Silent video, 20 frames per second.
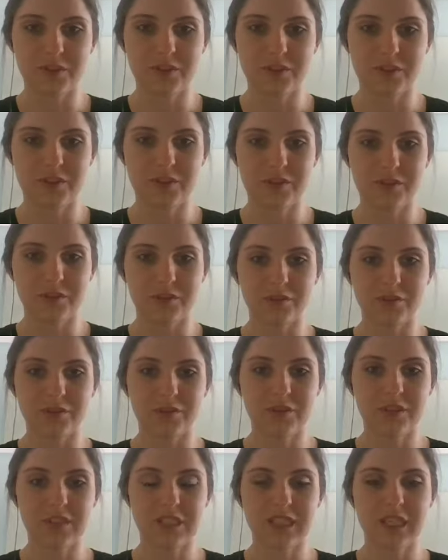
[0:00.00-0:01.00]
to
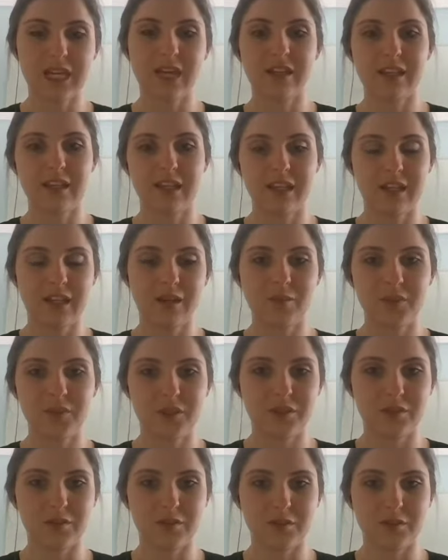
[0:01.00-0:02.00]
scale that up
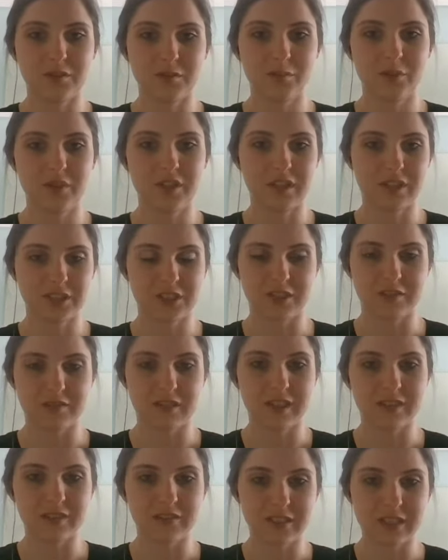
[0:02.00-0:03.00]
to a production
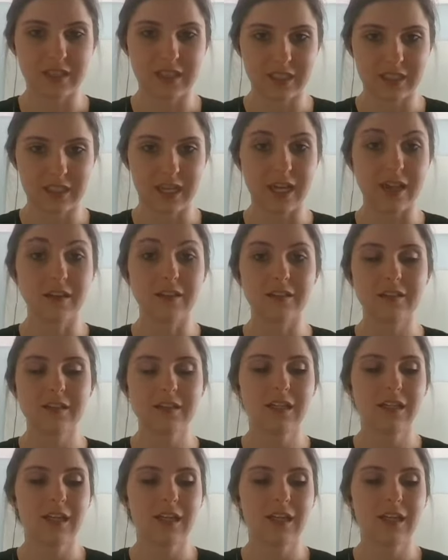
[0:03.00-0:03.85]
relevant scale.